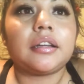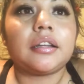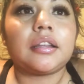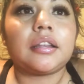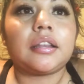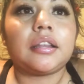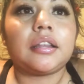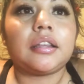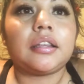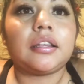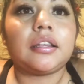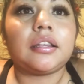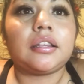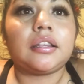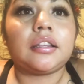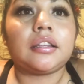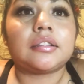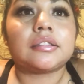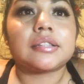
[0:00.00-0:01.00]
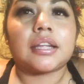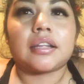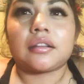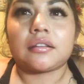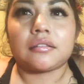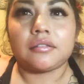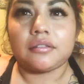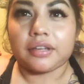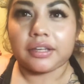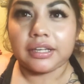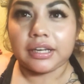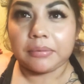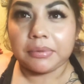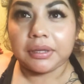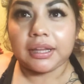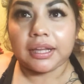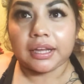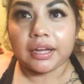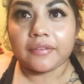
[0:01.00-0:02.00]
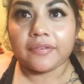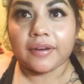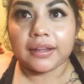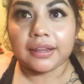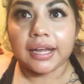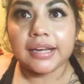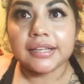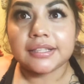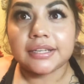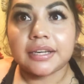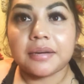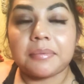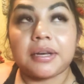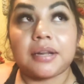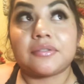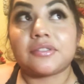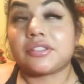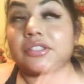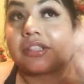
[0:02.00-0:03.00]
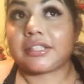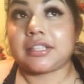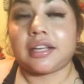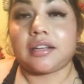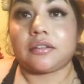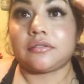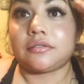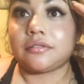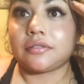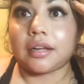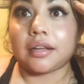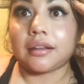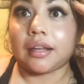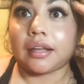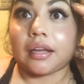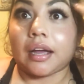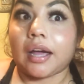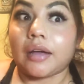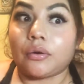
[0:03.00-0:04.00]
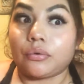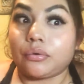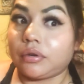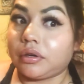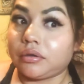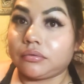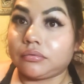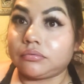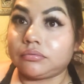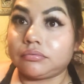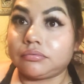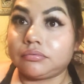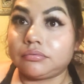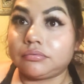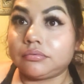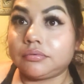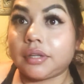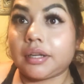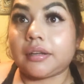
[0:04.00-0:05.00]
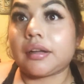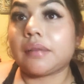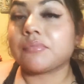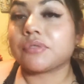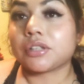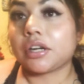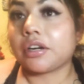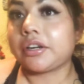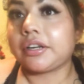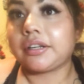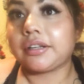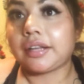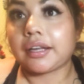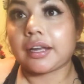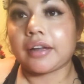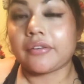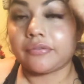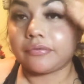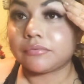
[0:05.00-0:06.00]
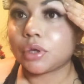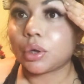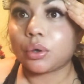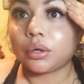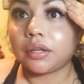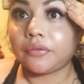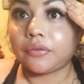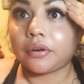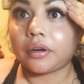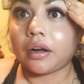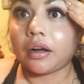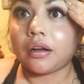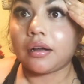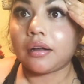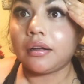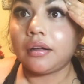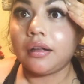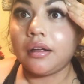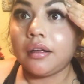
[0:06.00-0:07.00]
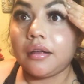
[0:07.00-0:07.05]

he's like looking at me like if I lied to him and I was just like dude I like I don't know like I'm sorry like I've totally forgot